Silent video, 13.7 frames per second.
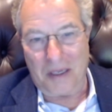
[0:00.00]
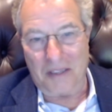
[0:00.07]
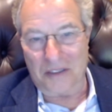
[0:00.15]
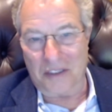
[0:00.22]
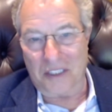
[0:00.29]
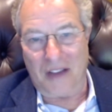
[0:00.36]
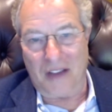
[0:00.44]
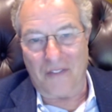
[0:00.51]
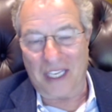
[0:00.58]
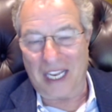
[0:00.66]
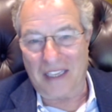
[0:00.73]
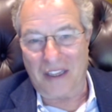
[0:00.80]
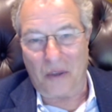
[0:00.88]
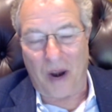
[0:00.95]
Because you never
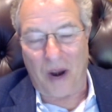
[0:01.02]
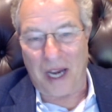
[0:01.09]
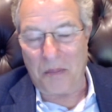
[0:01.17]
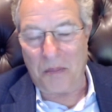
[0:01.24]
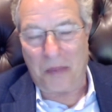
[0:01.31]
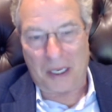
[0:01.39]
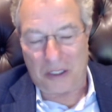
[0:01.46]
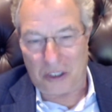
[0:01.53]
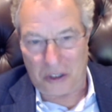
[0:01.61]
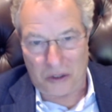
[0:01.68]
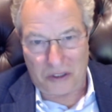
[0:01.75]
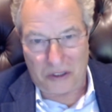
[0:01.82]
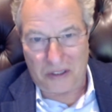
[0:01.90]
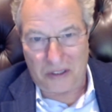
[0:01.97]
get the right pictures.